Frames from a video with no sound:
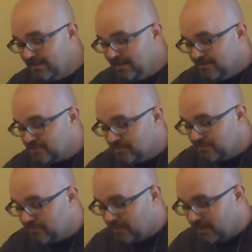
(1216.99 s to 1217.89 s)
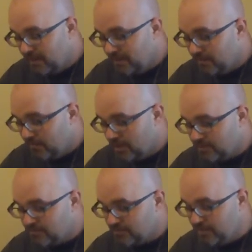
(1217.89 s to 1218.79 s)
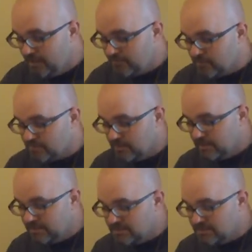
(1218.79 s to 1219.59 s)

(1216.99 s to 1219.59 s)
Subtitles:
So in Mark 3, verse 1,